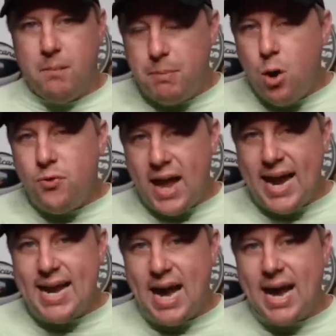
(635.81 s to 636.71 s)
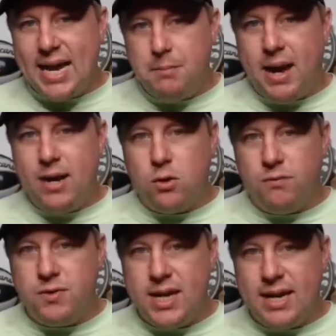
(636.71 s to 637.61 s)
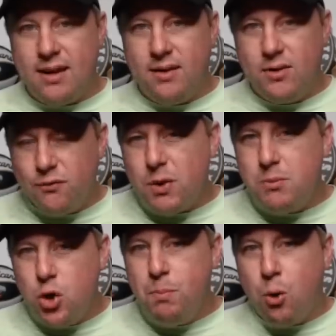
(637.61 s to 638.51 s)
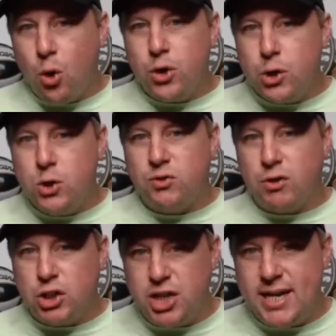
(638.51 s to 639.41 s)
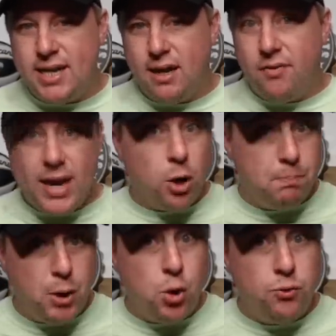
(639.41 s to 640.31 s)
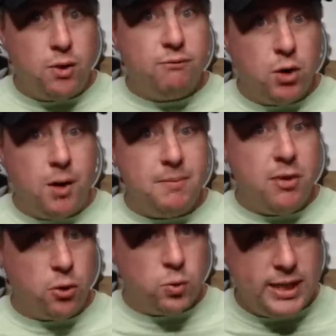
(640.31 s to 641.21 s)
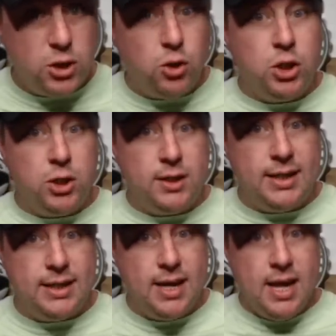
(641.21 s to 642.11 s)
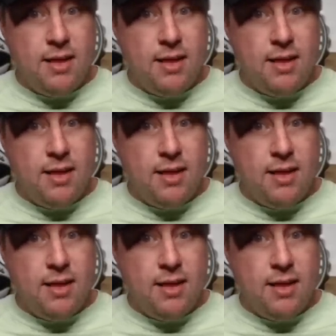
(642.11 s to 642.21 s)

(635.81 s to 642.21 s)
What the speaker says: Both AI and Michael Vick, they're from Newport News, Virginia. They are both from the real hood.